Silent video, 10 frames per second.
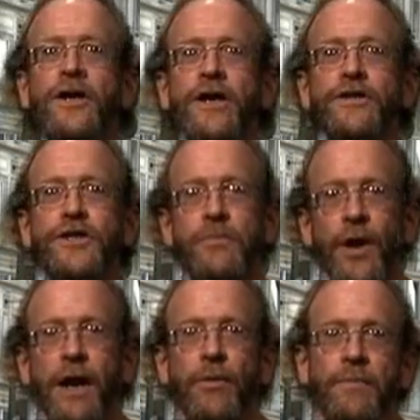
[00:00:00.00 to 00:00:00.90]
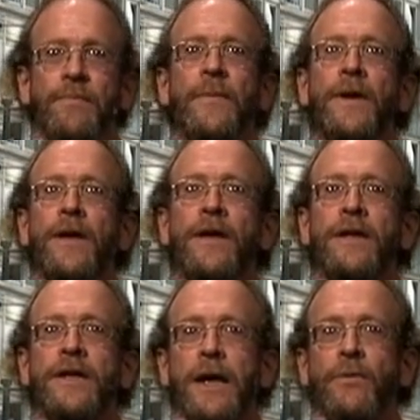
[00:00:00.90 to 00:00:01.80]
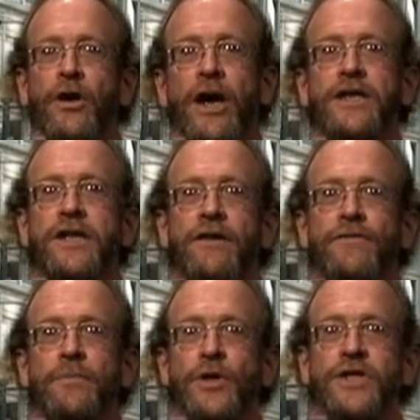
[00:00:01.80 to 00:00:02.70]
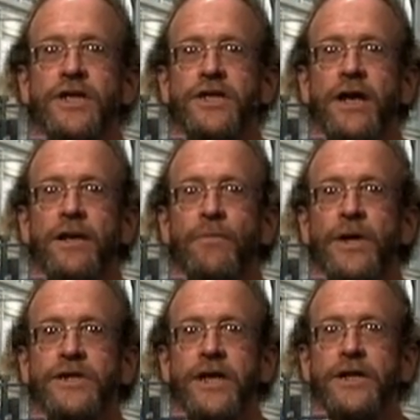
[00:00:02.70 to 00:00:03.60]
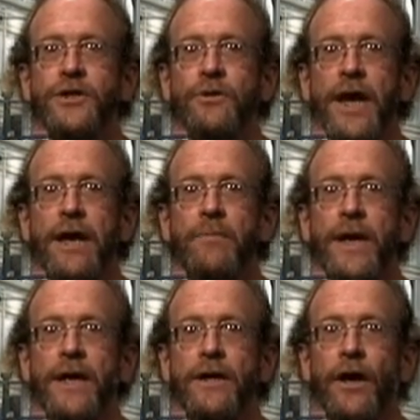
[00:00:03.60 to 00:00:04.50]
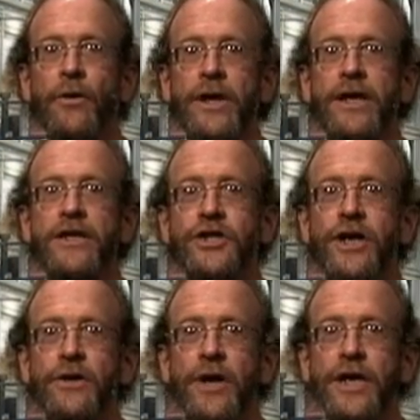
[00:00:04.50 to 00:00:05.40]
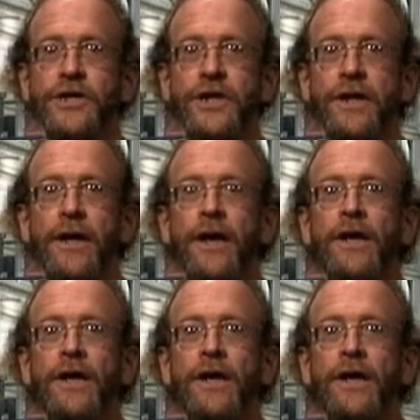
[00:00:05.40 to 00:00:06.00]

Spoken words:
So here's the problem. The Democrats have the most exciting presidential campaign going in a generation.